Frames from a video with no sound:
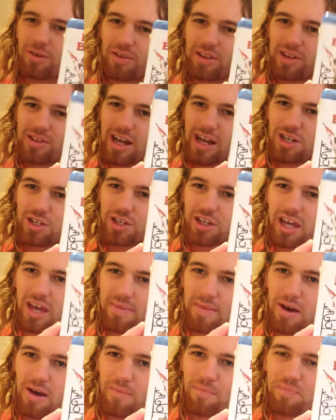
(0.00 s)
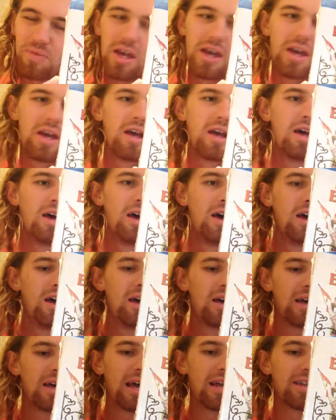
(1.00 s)
think when this actually came out,
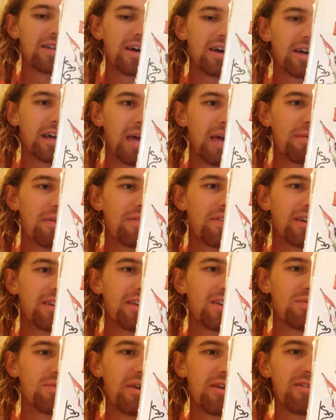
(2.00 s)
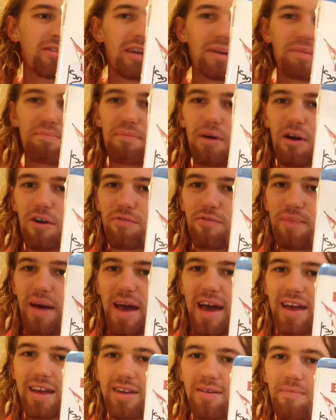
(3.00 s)
it came with like this weird like barf
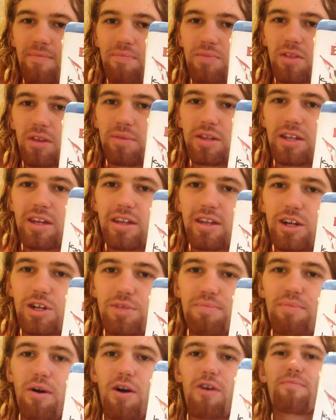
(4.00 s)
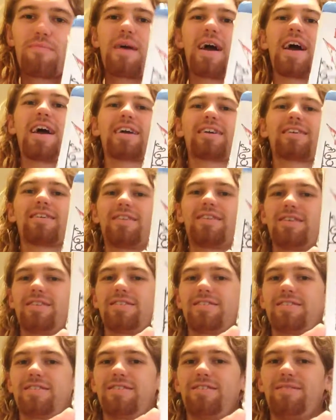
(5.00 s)
bag, limited edition barf bag.
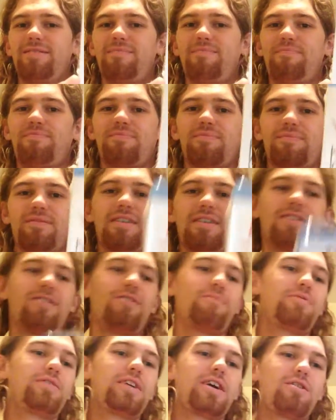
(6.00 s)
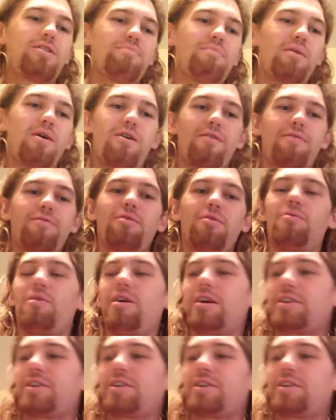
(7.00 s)
So hopefully I don't barf while